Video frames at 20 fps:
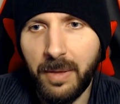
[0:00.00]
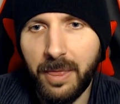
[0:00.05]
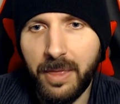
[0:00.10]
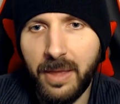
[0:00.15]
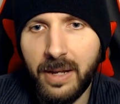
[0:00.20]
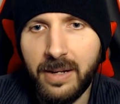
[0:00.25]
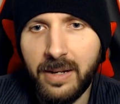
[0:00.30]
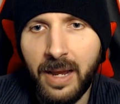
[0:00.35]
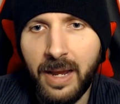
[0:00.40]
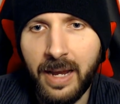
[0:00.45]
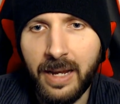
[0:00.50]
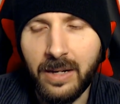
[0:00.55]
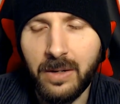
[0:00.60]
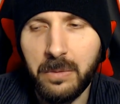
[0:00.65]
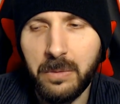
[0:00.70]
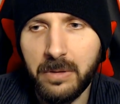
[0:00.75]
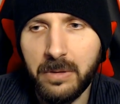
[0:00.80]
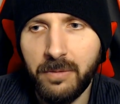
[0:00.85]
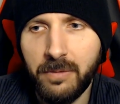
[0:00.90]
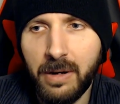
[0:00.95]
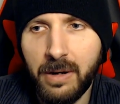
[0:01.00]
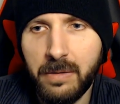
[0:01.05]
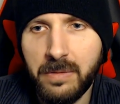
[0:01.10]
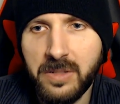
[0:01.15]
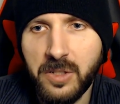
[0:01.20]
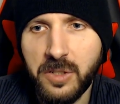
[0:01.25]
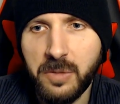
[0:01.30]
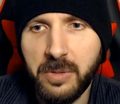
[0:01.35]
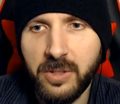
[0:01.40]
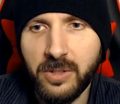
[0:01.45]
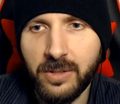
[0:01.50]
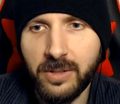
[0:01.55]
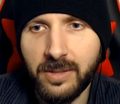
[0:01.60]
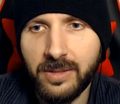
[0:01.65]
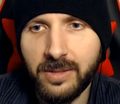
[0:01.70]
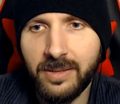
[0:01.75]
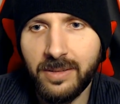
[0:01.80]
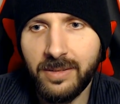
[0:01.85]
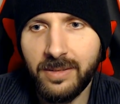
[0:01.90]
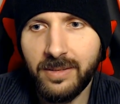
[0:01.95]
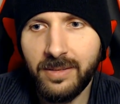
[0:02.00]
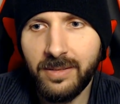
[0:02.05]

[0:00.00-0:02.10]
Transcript: mean, that head looked very suspicious.